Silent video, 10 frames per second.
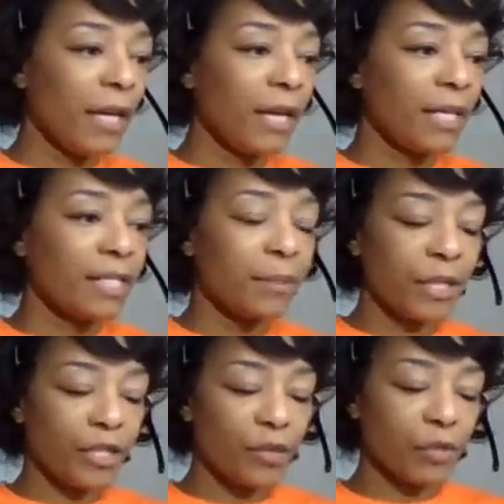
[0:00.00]
And I
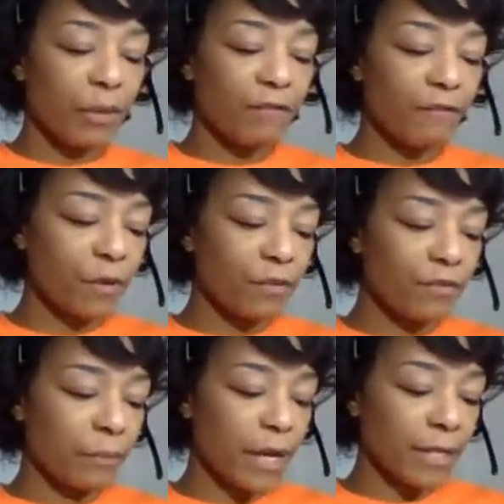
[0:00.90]
typically use my phone
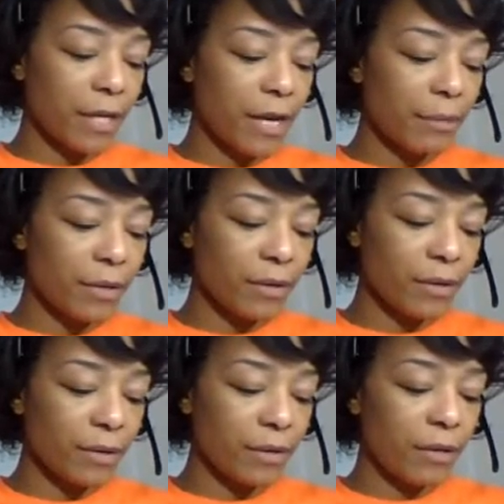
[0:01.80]
for my timer,
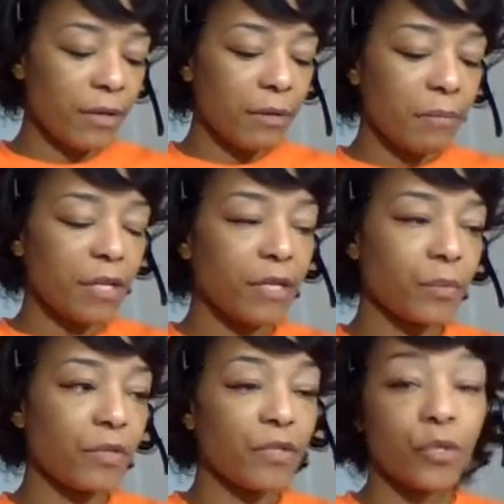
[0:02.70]

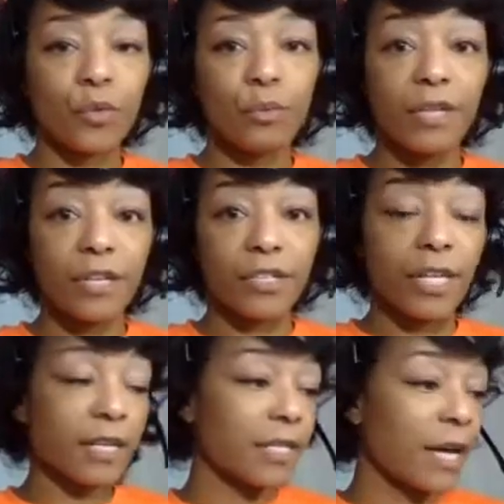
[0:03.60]
because with Zoom there's
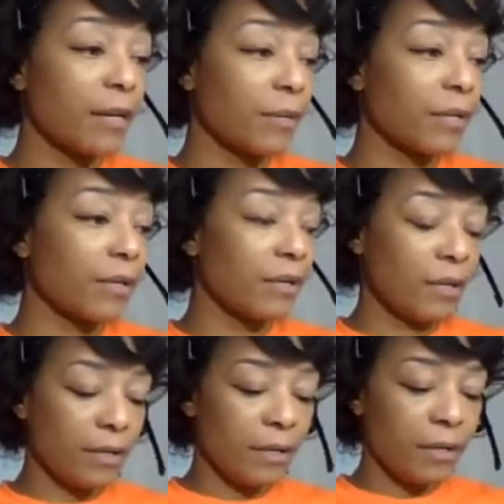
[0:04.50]
not a timer
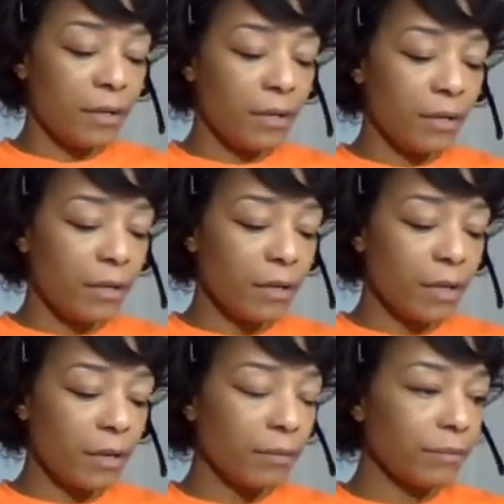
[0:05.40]
in
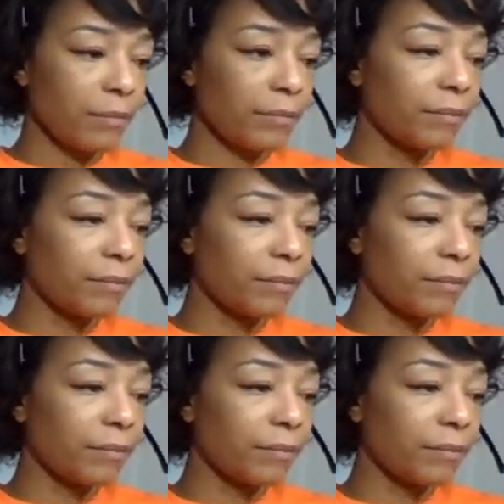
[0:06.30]
the on